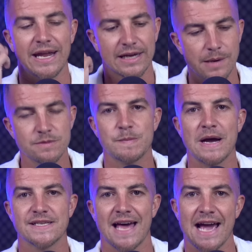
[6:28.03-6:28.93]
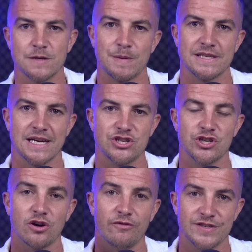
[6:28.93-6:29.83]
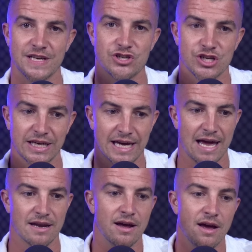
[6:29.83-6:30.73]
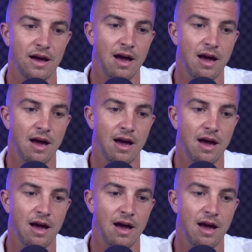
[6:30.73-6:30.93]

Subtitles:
And it comes back to that expectation conversation again.